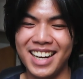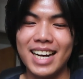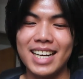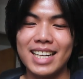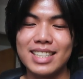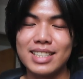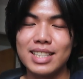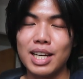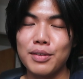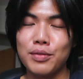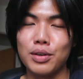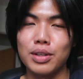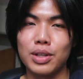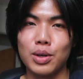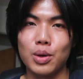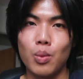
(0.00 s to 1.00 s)
And I did that for
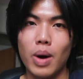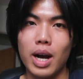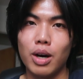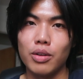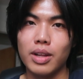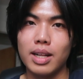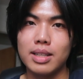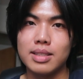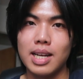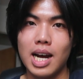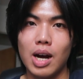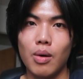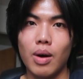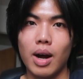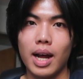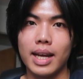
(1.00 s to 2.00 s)
a little while. That's
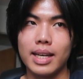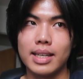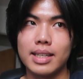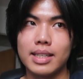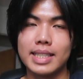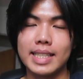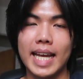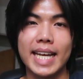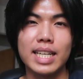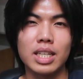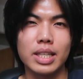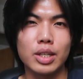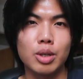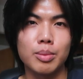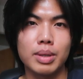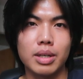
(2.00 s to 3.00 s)
how I gained a
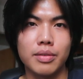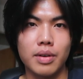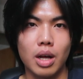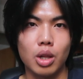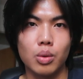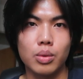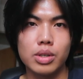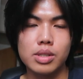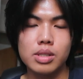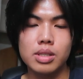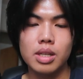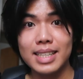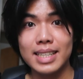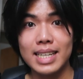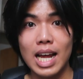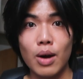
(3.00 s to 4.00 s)
little bit of followers.
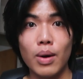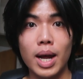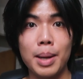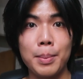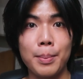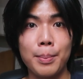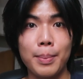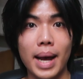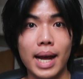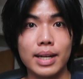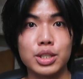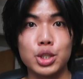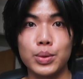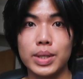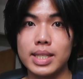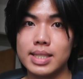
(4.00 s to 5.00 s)
And now I'm back
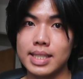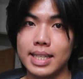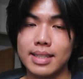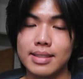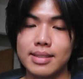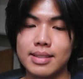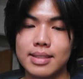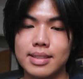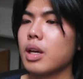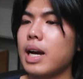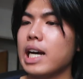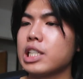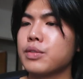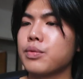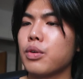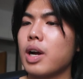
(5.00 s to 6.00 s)
doing skits.
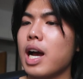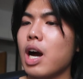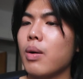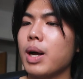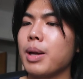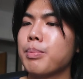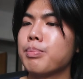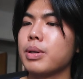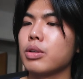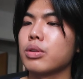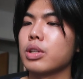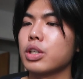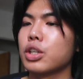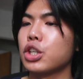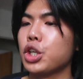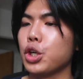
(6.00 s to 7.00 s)
As for how I built
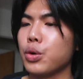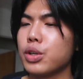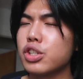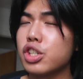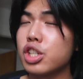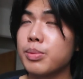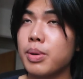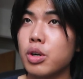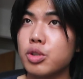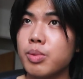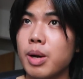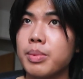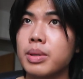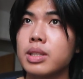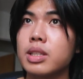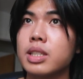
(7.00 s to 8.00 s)
the courage to post
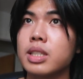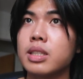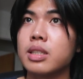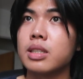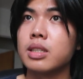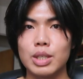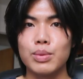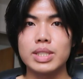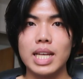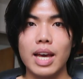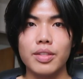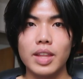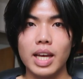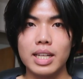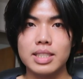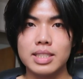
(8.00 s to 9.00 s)
publicly, it was
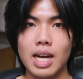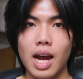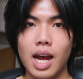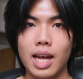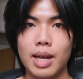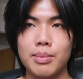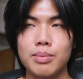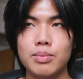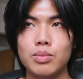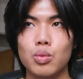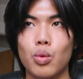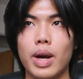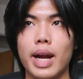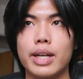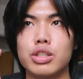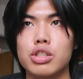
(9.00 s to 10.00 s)
at that time
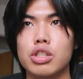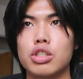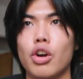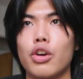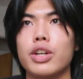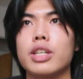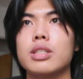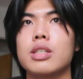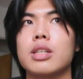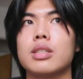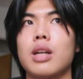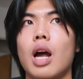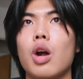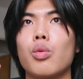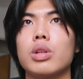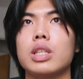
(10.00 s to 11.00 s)
where I started to
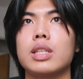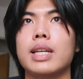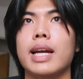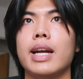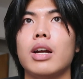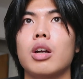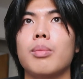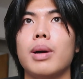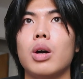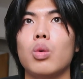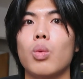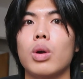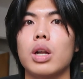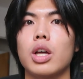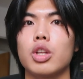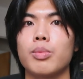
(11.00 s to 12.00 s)
not really care about
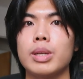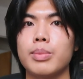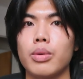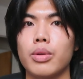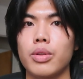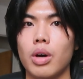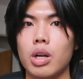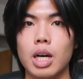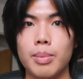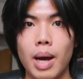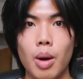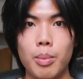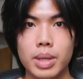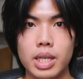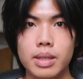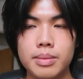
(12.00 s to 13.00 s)
what other people thought
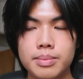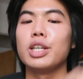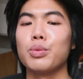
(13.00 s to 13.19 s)
about me.